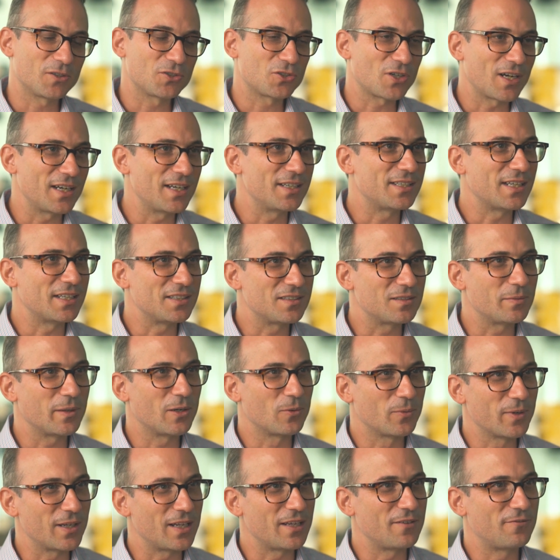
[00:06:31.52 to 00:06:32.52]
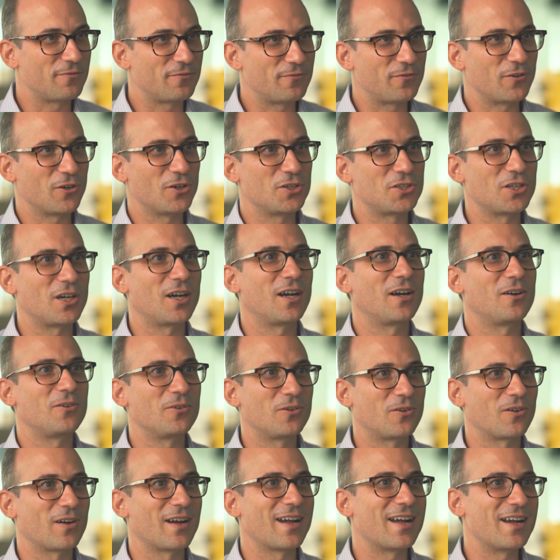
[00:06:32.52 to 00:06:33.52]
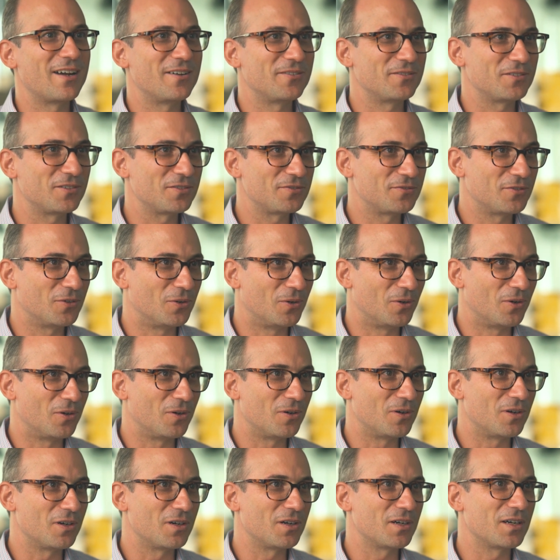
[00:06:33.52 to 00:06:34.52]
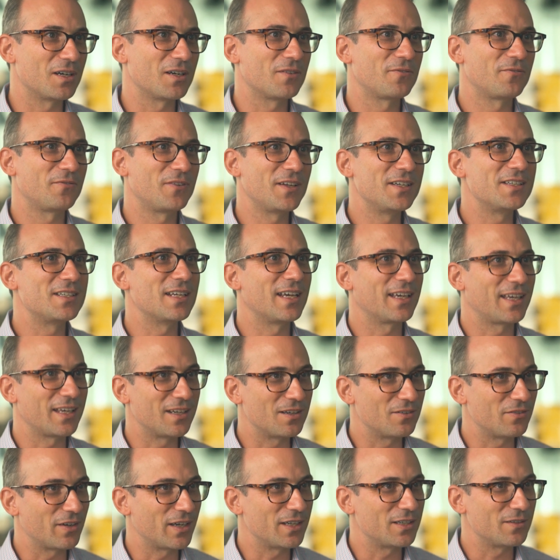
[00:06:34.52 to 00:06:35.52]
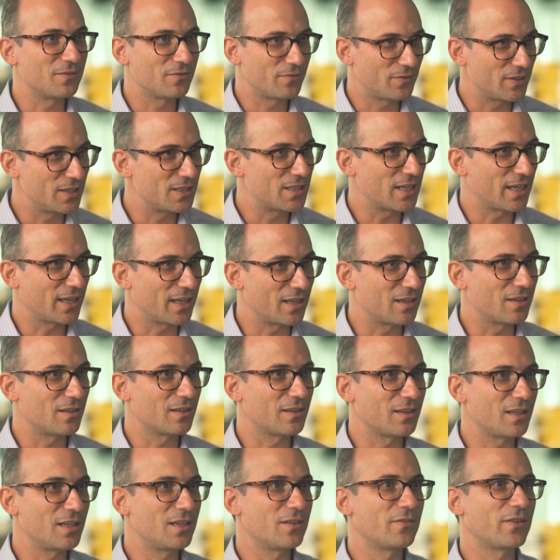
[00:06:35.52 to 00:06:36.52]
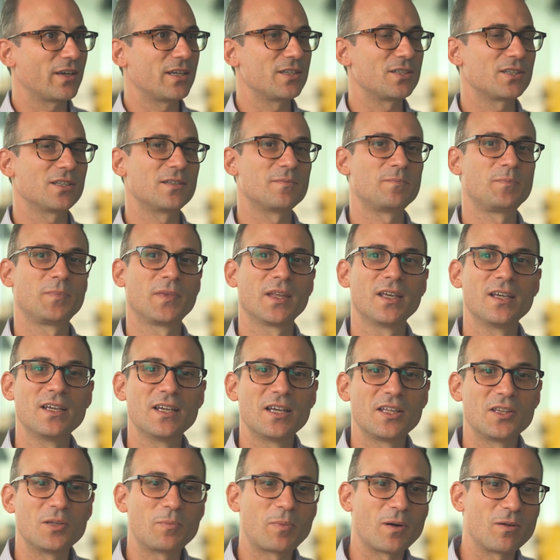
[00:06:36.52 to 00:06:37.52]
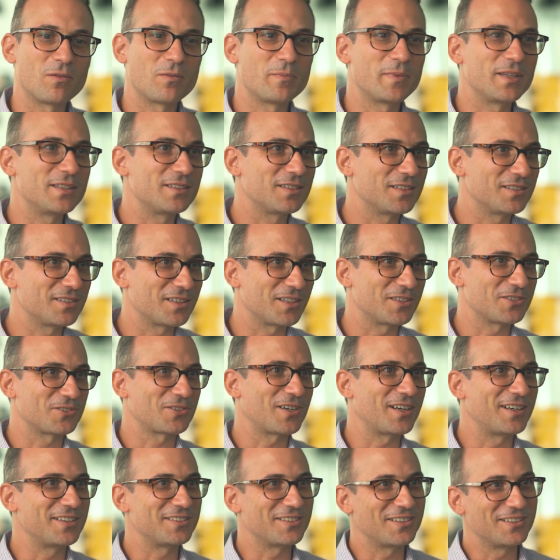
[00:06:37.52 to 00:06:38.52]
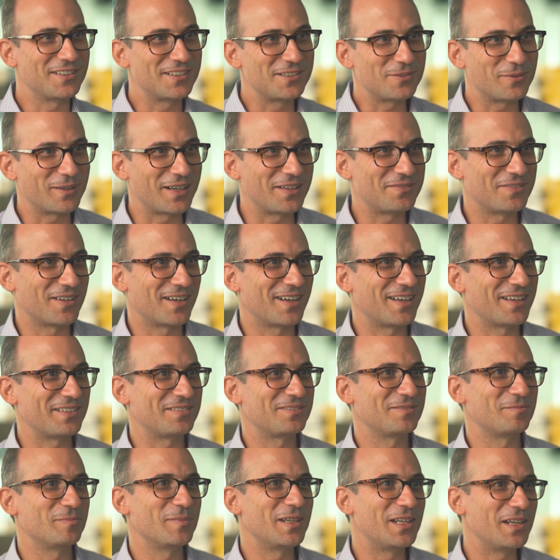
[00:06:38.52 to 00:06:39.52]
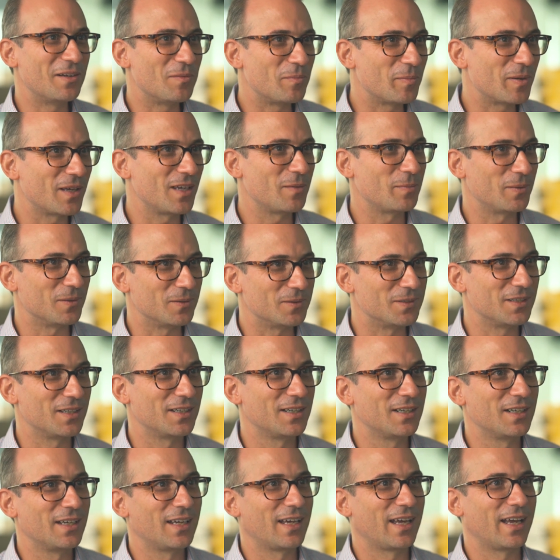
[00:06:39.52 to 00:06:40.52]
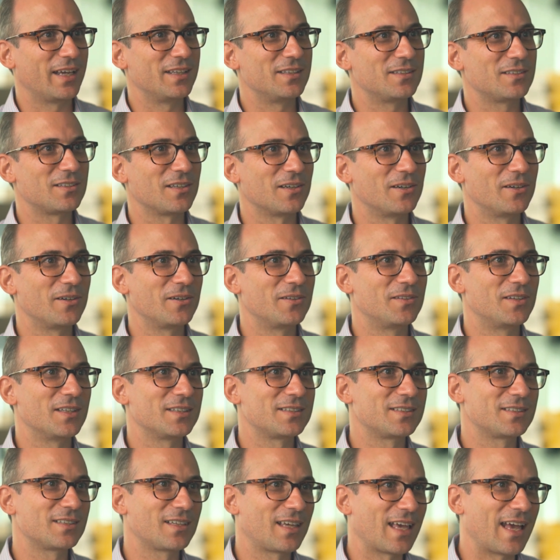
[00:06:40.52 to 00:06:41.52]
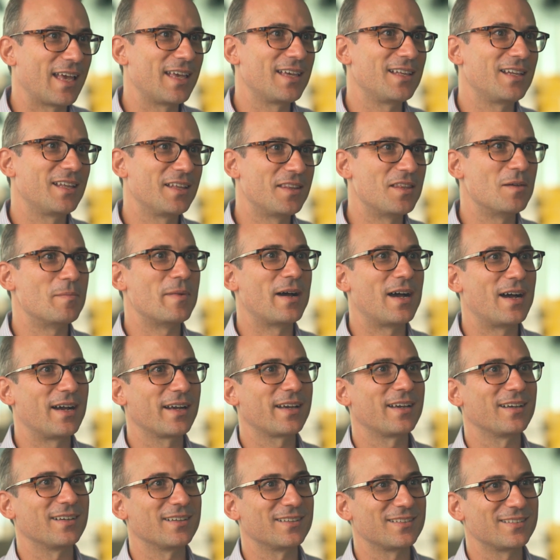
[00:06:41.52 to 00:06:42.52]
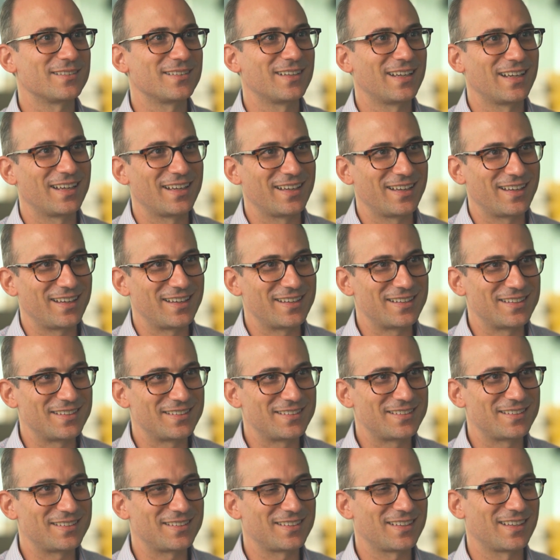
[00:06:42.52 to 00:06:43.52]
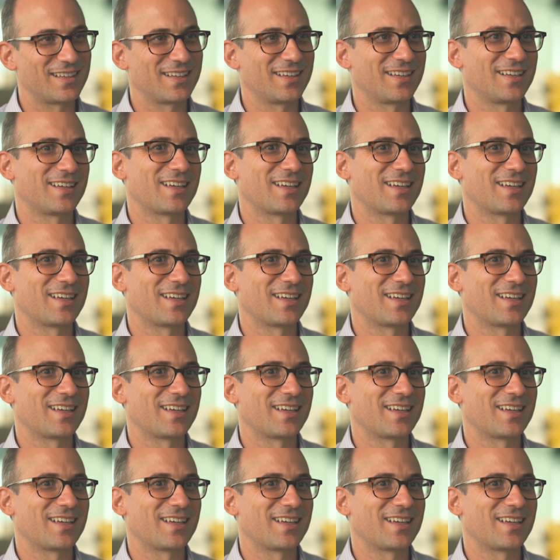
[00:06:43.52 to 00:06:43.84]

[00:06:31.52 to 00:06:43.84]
Australia tends to be a really fertile ground for fintech innovation. The problem is that Australia is only 25 million people, and so the scale of the market is